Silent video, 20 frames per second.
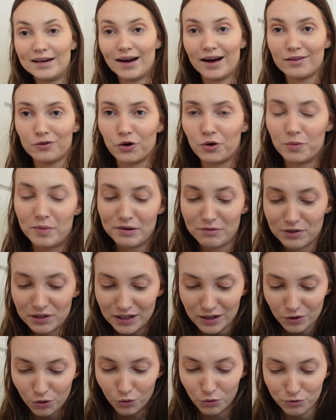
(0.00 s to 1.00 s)
I thought it would be
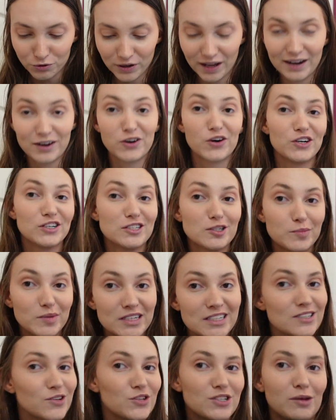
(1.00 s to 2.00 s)
really cool for like
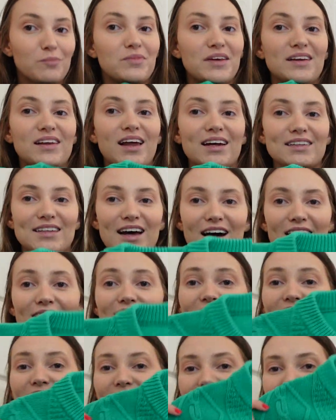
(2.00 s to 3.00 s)
Christmas or something like that.
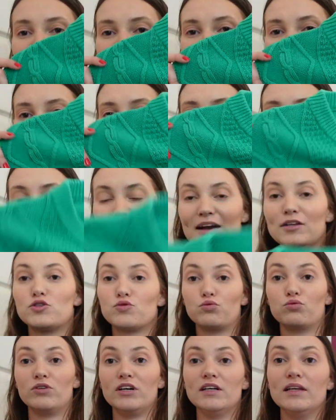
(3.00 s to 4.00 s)
And it's
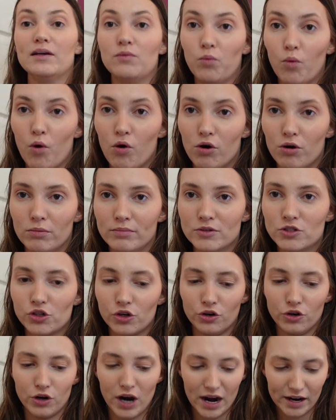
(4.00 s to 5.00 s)
really warm
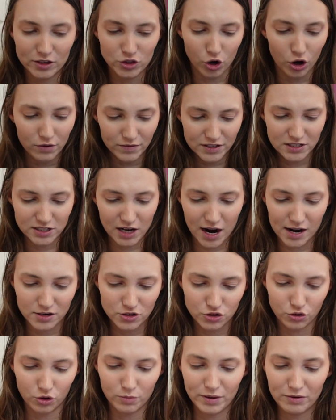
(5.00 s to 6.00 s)
too, and it's oversized.
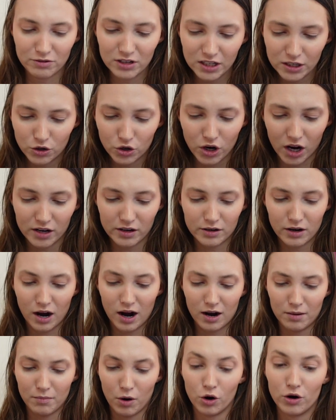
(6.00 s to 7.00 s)
So it'll be really good under,
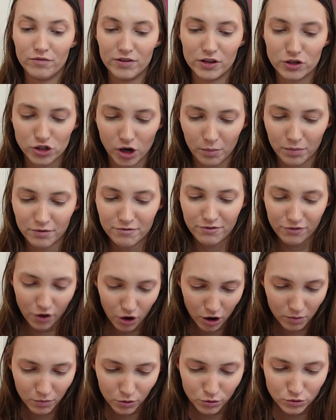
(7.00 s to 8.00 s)
over the top of
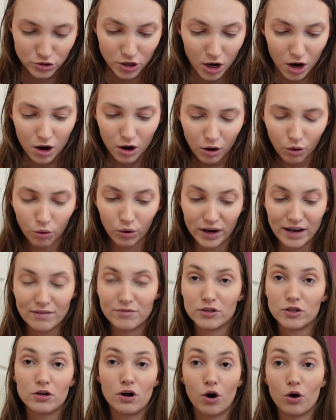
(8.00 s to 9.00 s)
thermals or
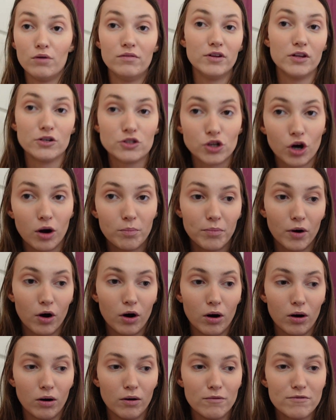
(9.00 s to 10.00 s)
even over the top
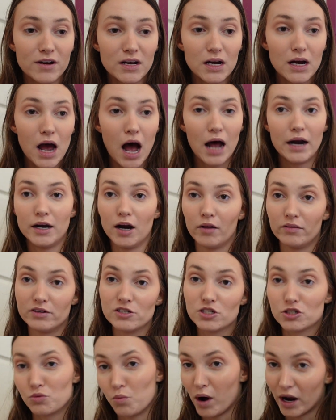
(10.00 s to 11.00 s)
of another
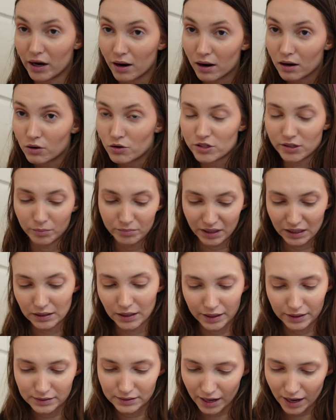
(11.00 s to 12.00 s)
sweater or something
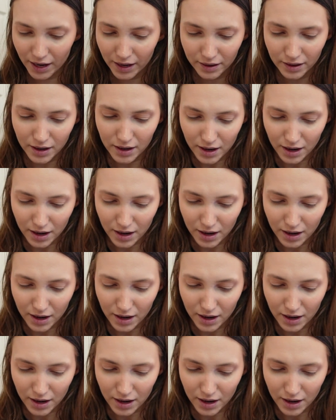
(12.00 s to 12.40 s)
like that.